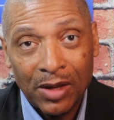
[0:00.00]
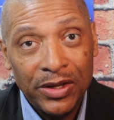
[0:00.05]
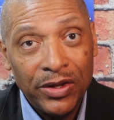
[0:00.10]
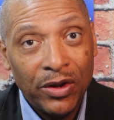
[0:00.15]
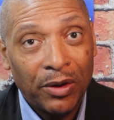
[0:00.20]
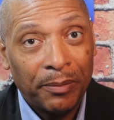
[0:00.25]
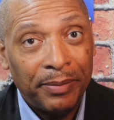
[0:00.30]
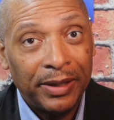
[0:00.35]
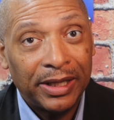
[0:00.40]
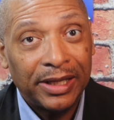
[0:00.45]

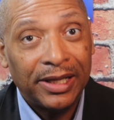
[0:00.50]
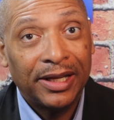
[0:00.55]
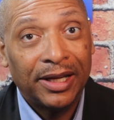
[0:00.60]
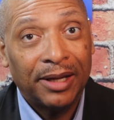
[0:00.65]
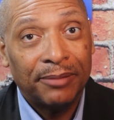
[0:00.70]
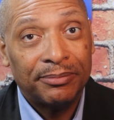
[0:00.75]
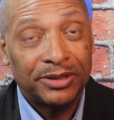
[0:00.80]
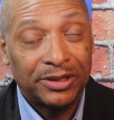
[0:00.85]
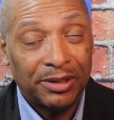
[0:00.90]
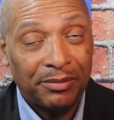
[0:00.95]
you're picking
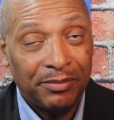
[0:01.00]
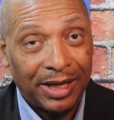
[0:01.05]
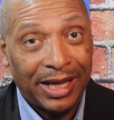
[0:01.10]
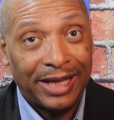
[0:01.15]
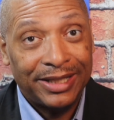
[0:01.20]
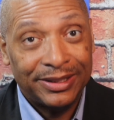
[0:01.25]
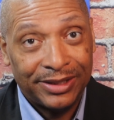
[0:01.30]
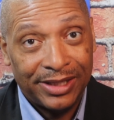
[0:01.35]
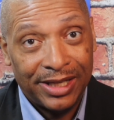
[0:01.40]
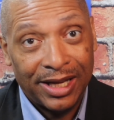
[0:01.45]
up some
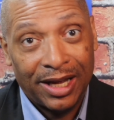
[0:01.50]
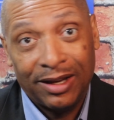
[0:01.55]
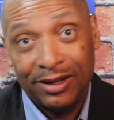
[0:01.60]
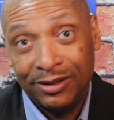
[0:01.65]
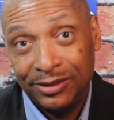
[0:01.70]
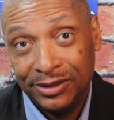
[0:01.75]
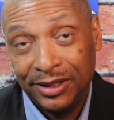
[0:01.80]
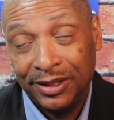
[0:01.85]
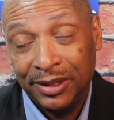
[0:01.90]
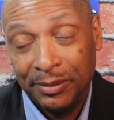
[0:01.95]
nice
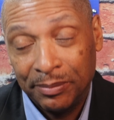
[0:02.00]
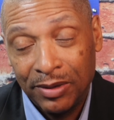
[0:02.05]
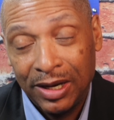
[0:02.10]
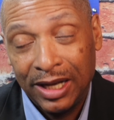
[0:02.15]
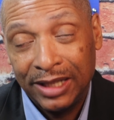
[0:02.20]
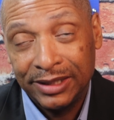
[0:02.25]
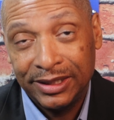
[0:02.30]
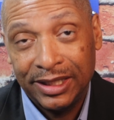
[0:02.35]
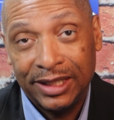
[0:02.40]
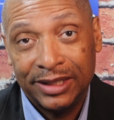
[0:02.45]
dollars in the
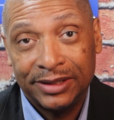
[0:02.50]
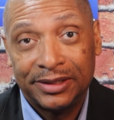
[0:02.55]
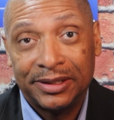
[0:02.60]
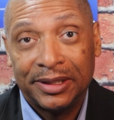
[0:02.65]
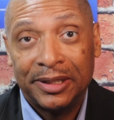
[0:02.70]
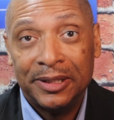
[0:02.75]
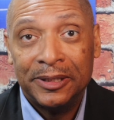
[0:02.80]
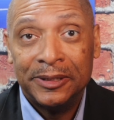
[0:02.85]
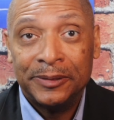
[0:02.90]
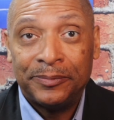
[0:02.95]
process.